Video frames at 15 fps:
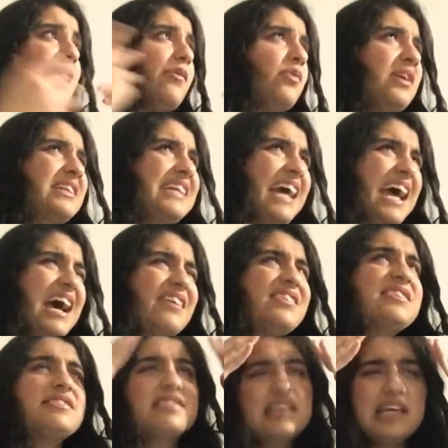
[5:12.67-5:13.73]
I wonder how
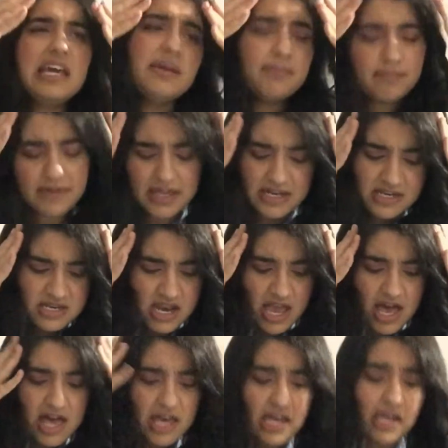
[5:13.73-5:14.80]
they sleep at
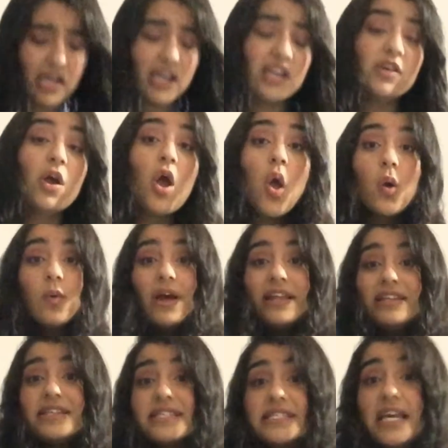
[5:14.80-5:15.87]
night.
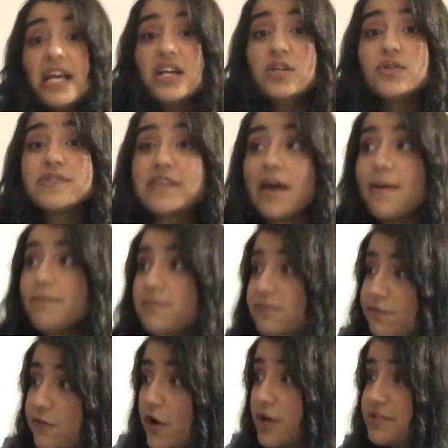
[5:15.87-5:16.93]
When the sales
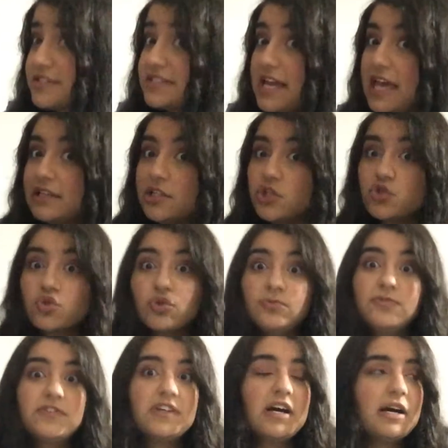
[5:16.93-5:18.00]
come first and the
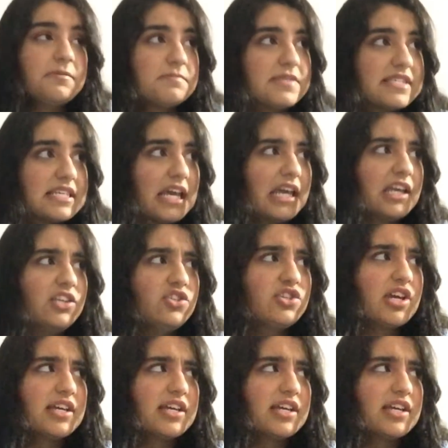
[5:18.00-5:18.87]
truth comes second,